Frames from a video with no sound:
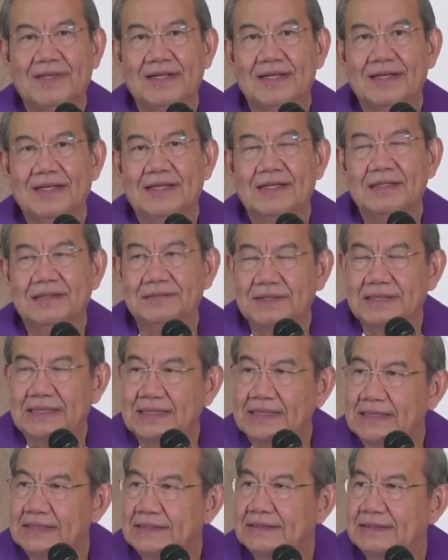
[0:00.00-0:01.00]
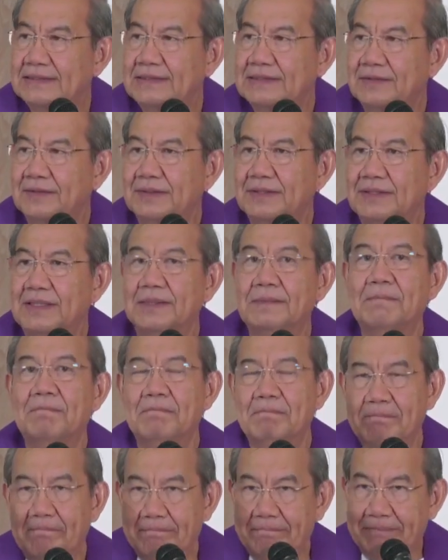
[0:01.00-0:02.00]
rely on the
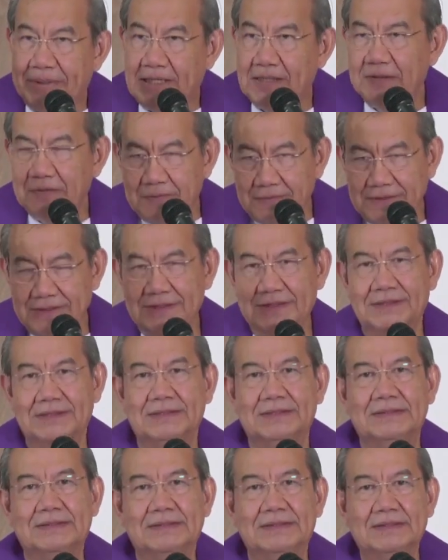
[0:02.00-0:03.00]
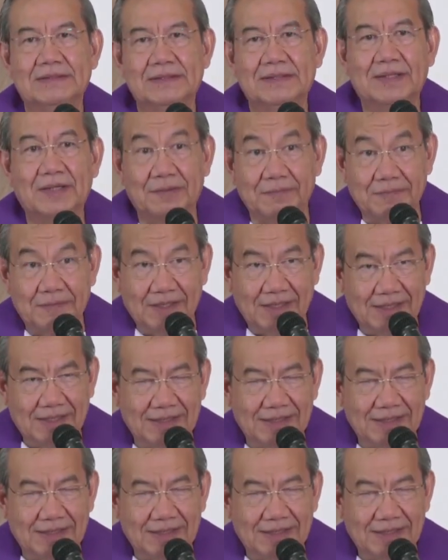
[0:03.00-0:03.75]
power of God.